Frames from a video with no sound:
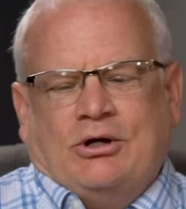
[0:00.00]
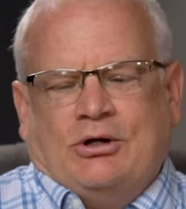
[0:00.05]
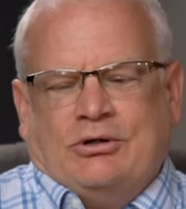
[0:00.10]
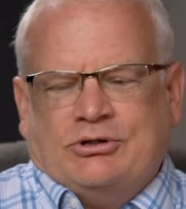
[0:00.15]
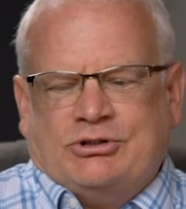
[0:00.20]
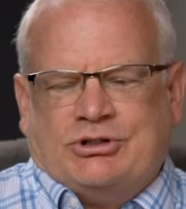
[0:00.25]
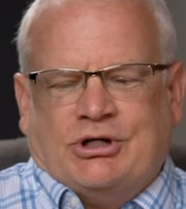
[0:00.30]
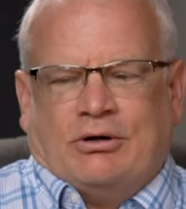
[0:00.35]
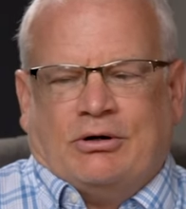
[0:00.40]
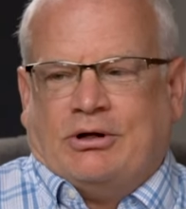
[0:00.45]

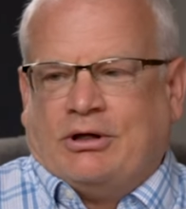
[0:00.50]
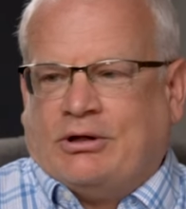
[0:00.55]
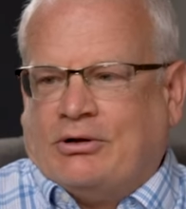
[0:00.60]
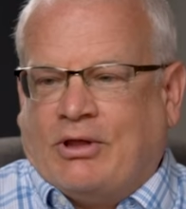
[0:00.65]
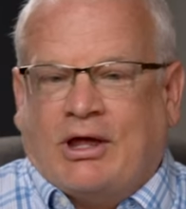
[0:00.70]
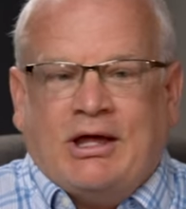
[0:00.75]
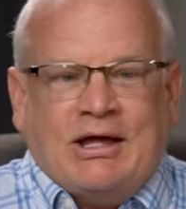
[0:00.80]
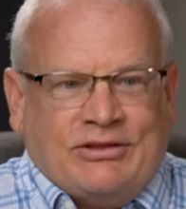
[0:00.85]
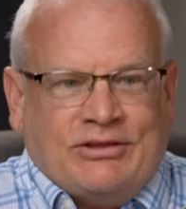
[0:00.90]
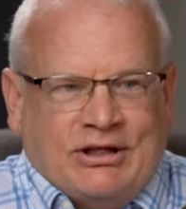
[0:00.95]
sharing,
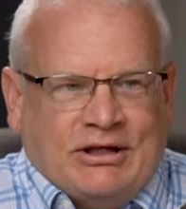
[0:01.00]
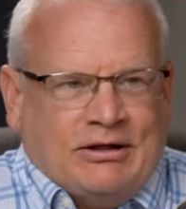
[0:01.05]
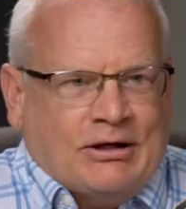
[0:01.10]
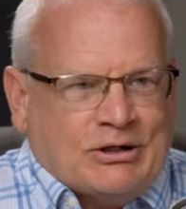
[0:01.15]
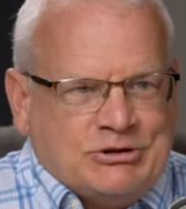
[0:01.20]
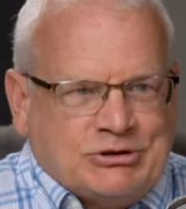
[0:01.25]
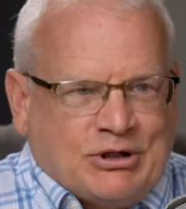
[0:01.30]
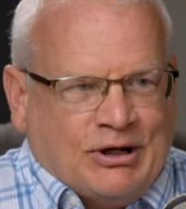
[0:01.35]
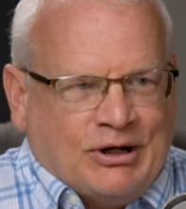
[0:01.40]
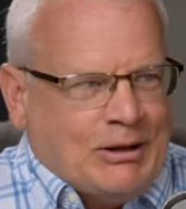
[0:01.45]
hey, I think
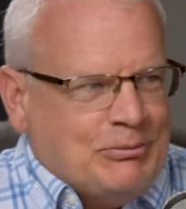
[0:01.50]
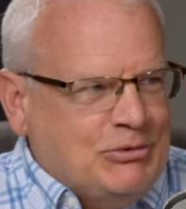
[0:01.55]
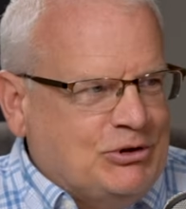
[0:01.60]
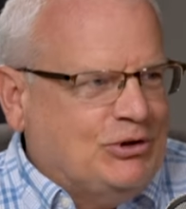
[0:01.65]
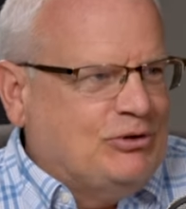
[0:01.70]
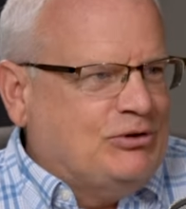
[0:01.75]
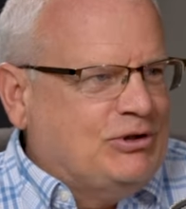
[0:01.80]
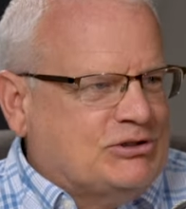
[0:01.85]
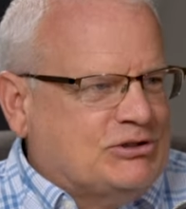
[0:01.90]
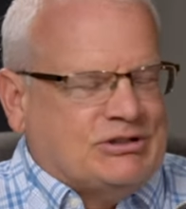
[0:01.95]
God's going to have me
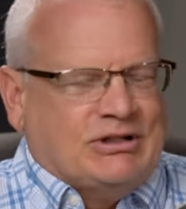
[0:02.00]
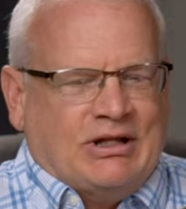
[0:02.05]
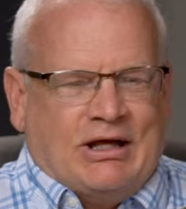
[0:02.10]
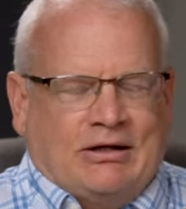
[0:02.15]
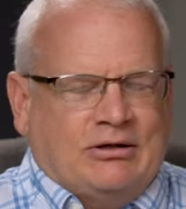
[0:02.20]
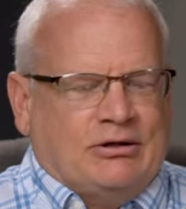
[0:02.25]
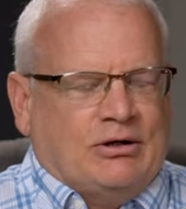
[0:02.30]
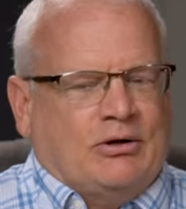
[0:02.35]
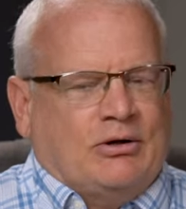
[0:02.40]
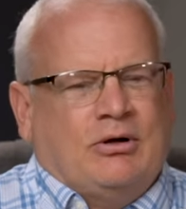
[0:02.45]
do this and
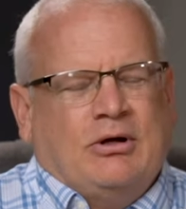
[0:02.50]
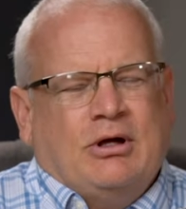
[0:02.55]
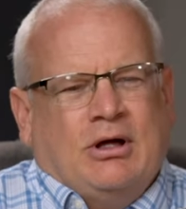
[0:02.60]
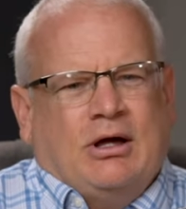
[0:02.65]
that, you know.